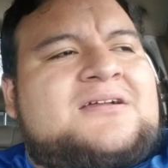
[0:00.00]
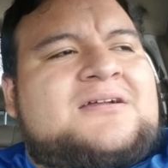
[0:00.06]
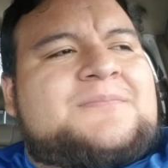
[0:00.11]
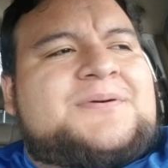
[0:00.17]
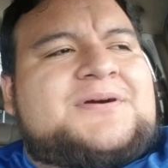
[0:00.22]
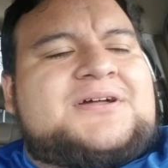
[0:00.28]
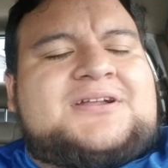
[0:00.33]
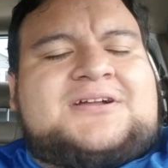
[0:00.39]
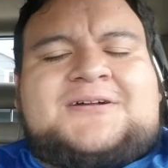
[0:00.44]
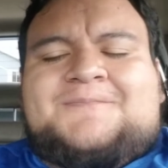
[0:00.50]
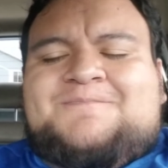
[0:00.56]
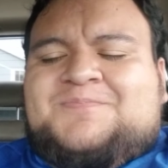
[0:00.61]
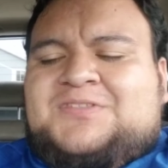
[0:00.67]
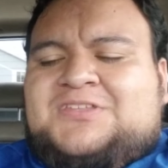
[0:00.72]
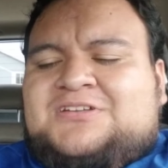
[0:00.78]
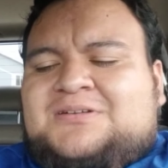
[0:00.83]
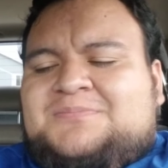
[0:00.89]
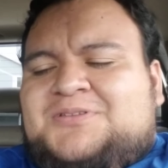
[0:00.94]
But,
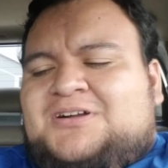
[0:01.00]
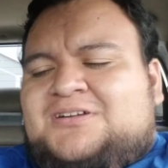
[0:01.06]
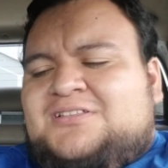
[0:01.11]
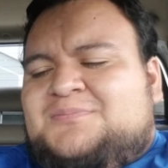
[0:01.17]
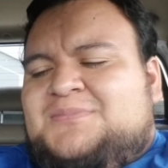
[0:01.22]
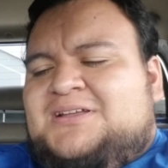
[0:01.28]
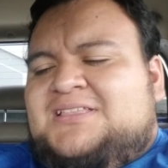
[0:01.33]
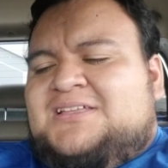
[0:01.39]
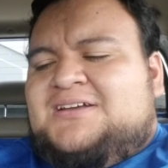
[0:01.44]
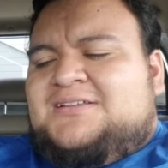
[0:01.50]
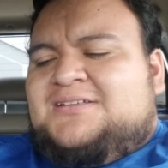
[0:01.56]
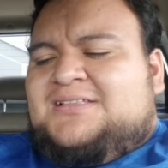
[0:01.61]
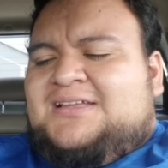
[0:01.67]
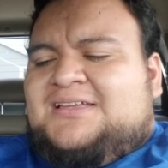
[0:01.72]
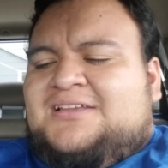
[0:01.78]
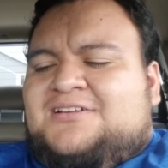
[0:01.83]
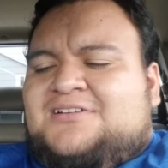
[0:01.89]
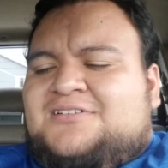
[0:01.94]
you know, I'm talking to my dad, and I
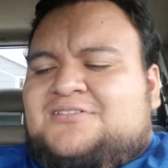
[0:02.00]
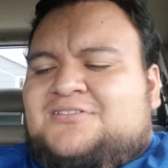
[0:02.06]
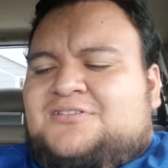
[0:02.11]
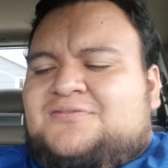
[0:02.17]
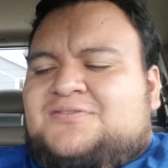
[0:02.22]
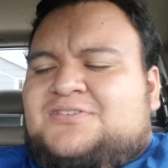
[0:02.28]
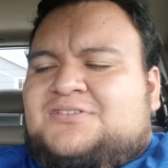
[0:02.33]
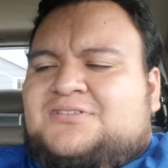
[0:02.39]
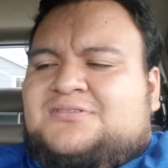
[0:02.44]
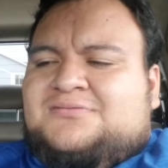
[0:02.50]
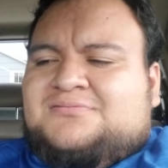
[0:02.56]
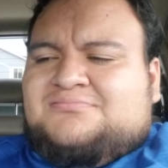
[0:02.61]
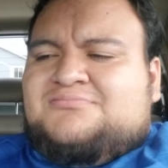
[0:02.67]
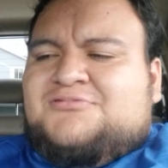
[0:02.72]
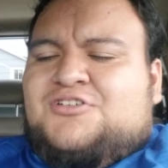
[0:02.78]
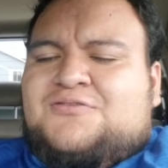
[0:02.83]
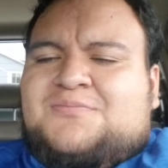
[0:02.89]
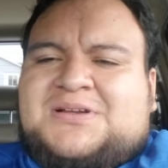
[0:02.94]
hear over
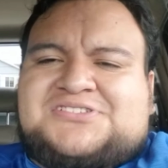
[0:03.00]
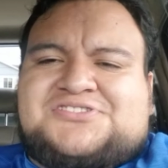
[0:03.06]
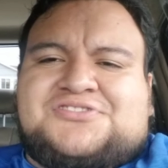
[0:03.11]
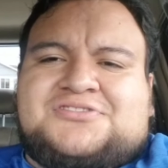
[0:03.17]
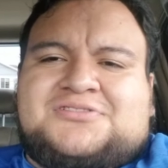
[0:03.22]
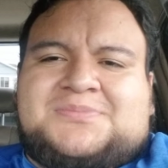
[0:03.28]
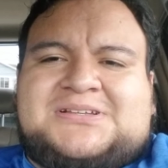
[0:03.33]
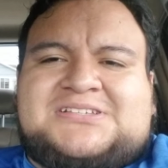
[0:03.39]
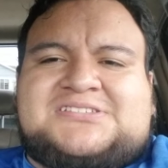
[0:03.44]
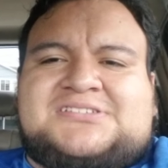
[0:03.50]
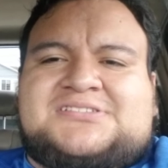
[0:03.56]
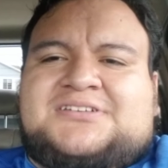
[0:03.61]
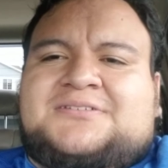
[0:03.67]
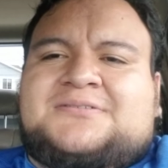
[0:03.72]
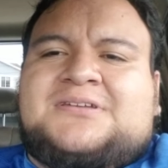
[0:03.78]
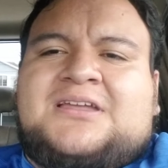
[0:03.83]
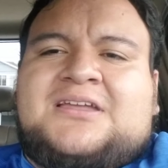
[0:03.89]
my shoulder, basically,